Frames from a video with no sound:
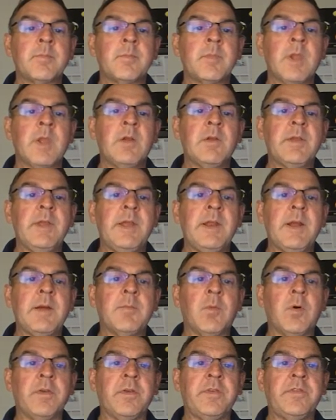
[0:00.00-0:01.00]
Looking at our
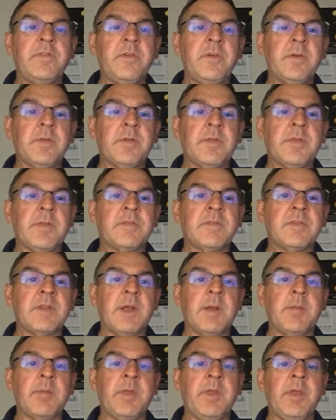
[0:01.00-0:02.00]
moisture at this
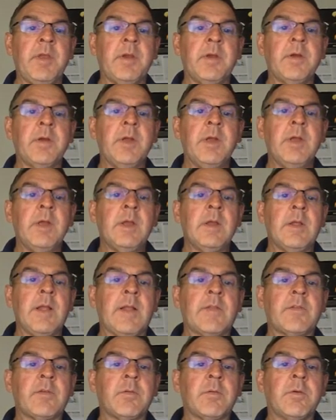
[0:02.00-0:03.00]
time of year,
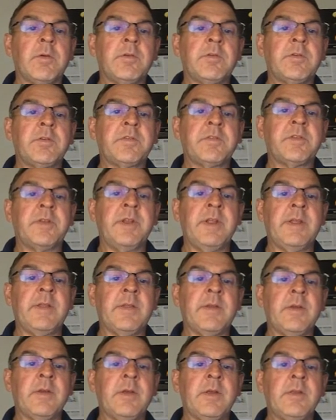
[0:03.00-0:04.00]
that's what we're interested in.
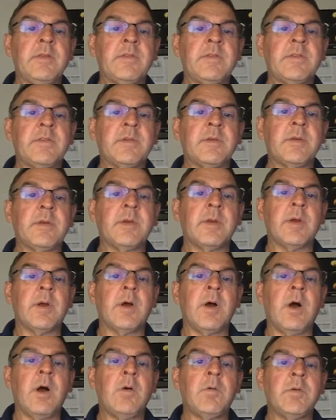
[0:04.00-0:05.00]
There is
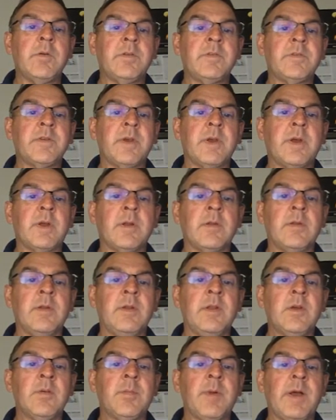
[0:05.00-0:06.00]
always a
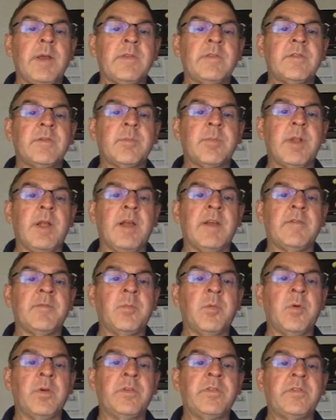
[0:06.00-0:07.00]
nearby supply of
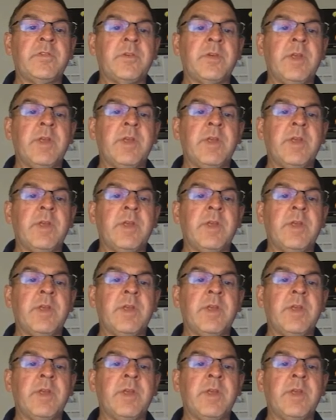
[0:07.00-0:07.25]
moisture.